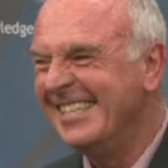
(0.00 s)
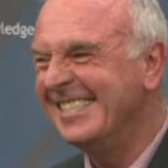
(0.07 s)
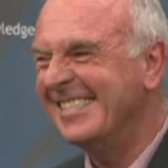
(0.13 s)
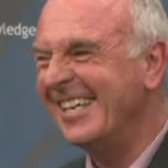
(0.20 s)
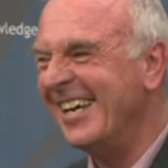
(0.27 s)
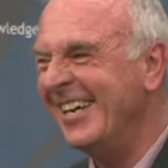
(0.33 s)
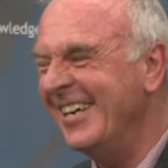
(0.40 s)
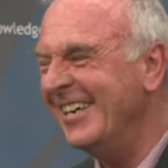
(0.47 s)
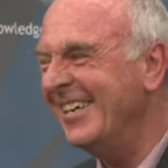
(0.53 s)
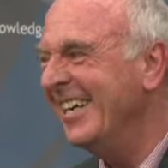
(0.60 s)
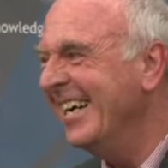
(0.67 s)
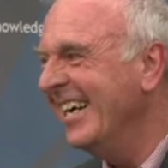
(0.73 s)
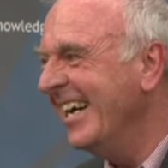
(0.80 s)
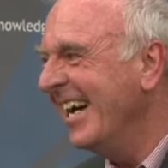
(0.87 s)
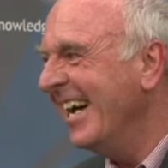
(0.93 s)
So
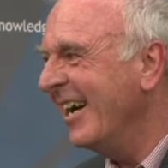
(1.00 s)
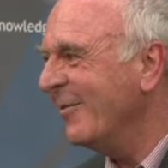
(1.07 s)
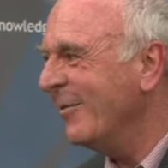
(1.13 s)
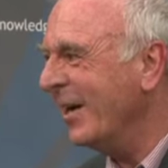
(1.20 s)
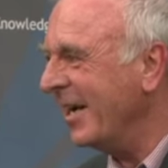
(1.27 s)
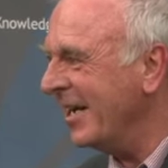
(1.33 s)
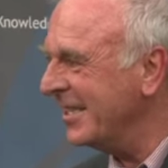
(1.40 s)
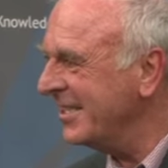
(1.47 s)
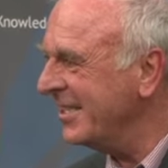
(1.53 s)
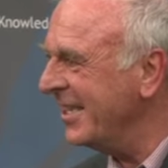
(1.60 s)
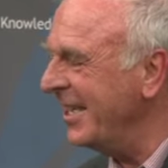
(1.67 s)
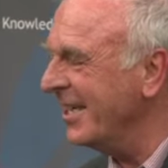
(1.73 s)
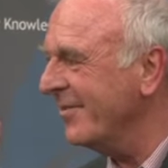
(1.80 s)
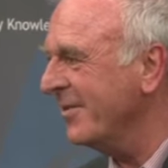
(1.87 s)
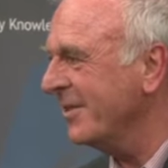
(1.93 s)
we're going to
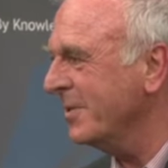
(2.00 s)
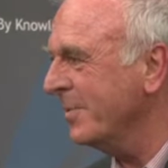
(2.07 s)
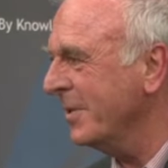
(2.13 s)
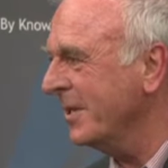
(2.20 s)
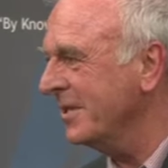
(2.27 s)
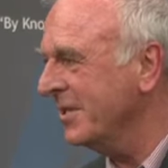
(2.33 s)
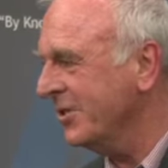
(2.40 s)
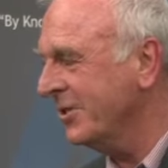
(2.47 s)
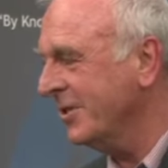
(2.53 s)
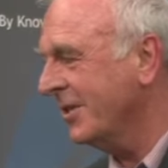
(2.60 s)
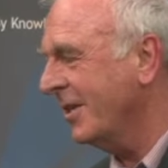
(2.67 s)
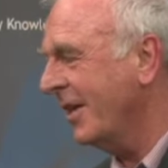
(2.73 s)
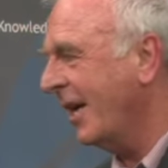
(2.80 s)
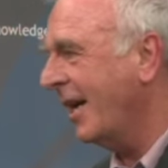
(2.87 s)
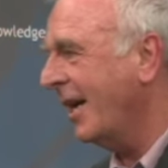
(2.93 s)
see if this bill is
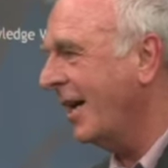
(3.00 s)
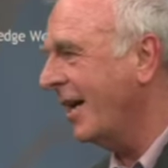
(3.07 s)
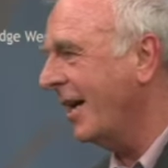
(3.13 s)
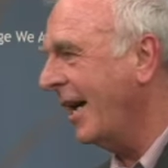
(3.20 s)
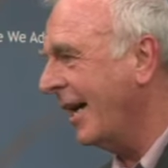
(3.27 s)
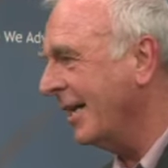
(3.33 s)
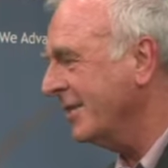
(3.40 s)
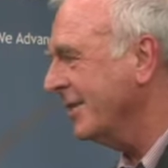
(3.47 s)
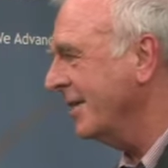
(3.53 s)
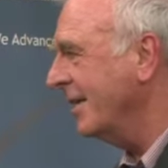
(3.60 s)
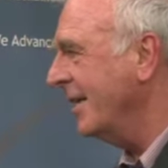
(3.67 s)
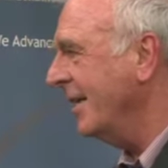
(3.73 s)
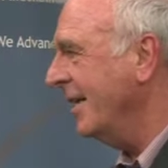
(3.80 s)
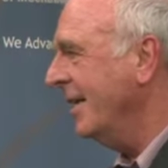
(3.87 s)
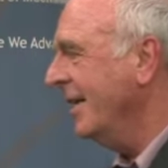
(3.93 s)

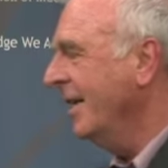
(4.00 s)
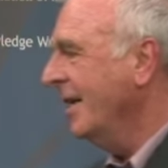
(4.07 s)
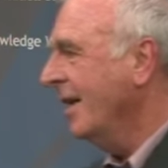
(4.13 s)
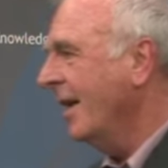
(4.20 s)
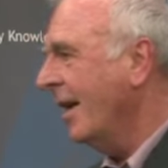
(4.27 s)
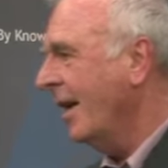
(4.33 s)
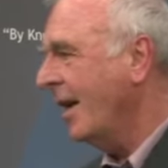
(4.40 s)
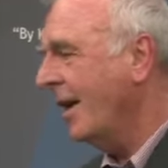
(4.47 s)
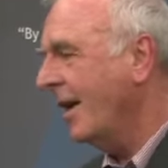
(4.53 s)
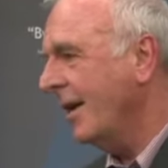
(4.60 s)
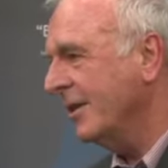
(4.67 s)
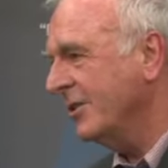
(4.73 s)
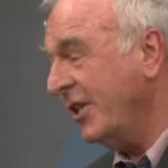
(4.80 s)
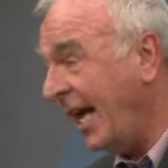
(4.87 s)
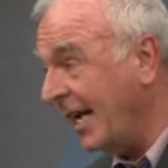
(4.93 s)
actually
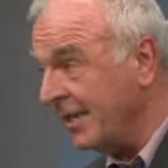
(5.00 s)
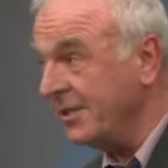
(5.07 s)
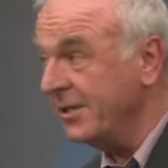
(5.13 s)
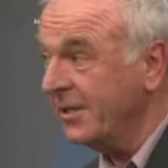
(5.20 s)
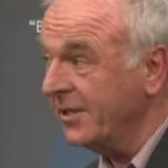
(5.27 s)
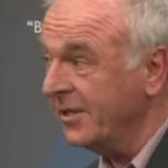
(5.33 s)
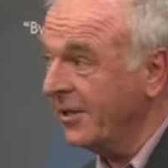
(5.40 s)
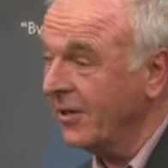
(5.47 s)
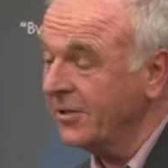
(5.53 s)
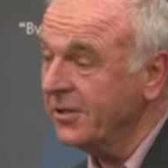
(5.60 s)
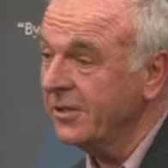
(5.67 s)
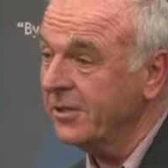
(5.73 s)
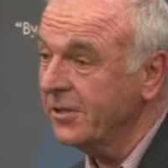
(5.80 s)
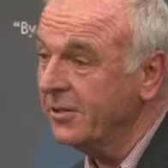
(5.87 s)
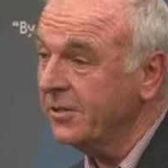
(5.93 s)
challenged in the
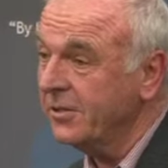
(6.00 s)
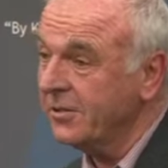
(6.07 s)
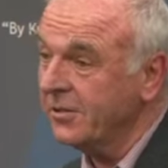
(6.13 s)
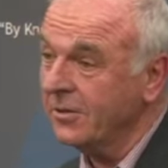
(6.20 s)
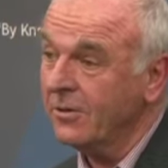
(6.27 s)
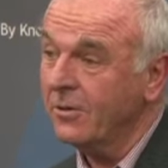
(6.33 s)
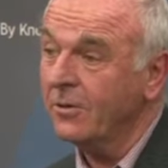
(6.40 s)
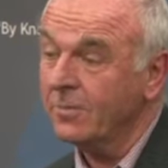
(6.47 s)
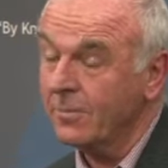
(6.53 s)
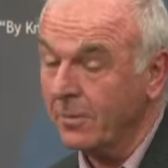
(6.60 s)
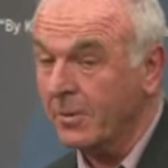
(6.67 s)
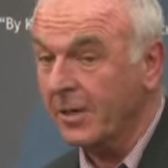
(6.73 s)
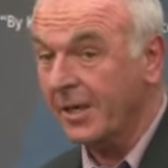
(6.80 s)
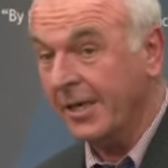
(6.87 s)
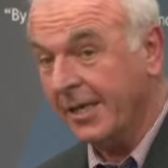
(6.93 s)
Constitutional Court, but
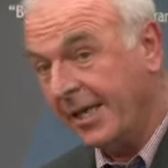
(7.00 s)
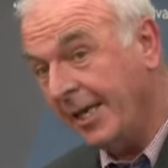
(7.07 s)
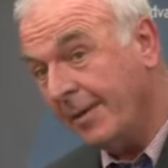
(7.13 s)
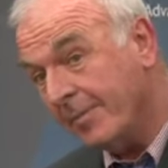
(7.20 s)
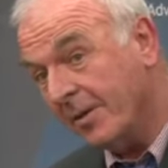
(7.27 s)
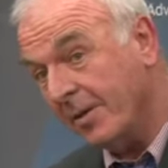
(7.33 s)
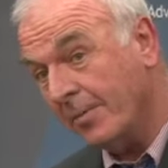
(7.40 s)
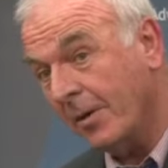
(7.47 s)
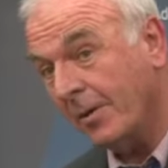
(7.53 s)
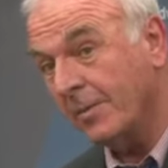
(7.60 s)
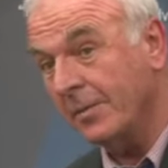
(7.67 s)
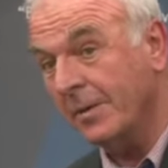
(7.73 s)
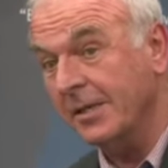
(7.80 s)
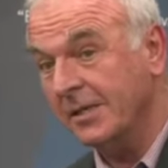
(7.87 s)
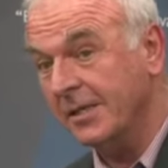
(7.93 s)
we're going to keep the
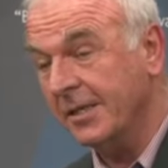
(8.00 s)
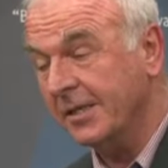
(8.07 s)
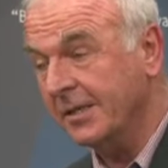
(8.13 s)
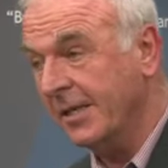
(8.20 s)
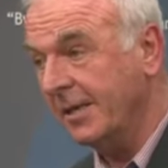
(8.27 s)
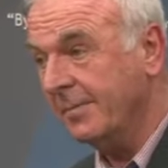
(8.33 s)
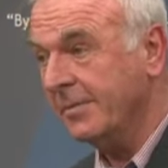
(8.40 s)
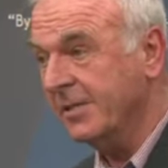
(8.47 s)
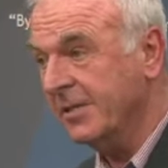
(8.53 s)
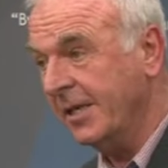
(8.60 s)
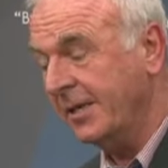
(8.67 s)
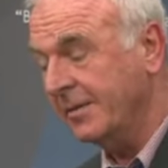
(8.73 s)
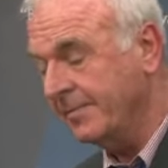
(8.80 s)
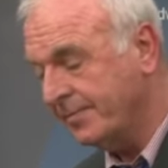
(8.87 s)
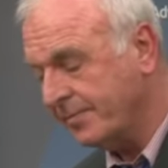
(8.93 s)
probability at 10%.